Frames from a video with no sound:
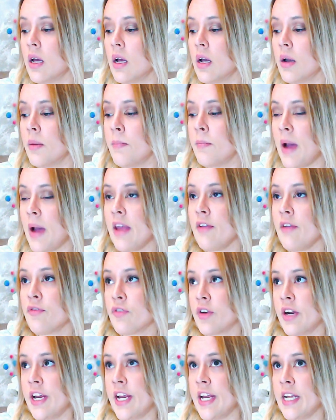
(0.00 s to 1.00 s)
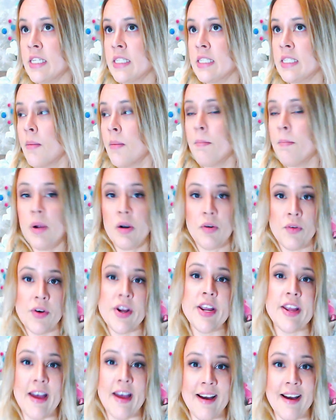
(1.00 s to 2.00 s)
my friend
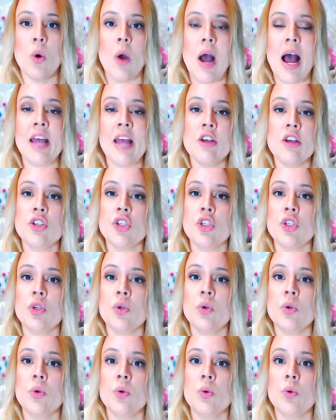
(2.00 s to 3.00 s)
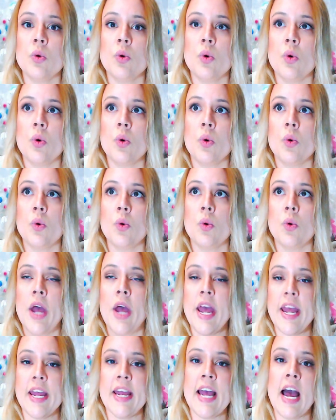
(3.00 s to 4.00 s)
Maria. I used to
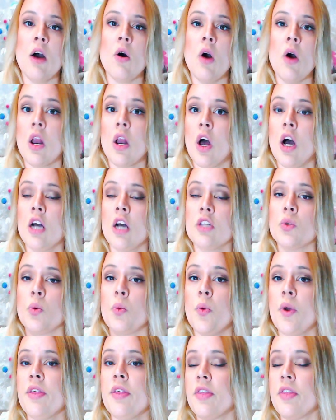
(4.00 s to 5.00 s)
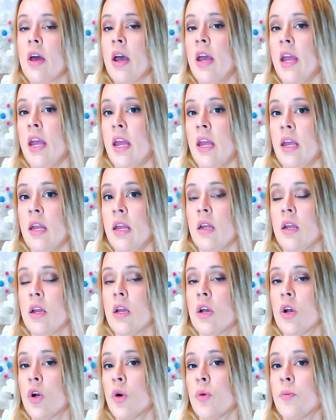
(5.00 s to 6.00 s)
hang out a lot with a
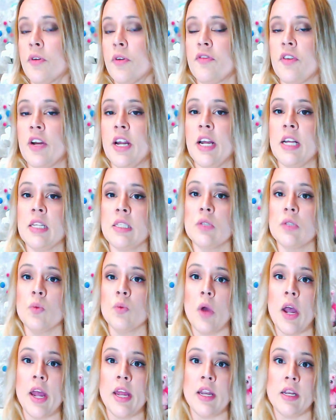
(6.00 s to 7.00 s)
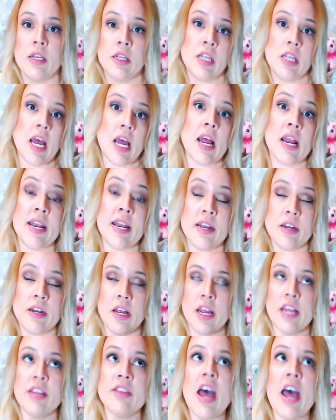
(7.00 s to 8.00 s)
group of friends, and that
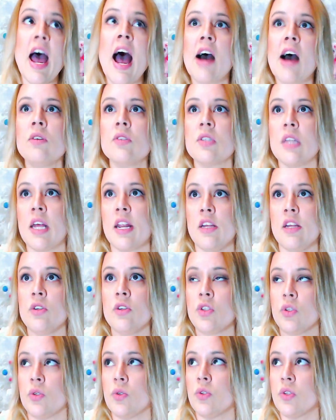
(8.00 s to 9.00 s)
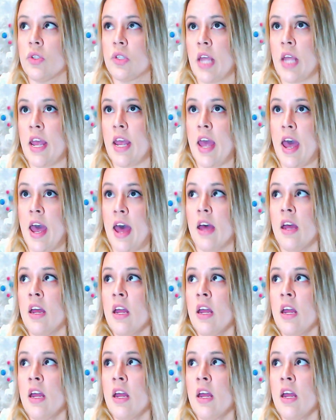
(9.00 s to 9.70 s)
in the house that I used to stay at,